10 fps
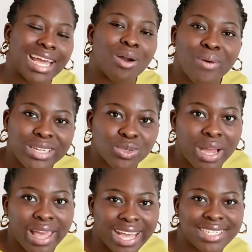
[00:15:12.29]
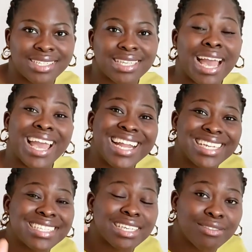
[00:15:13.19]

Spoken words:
And when do I edit? I edit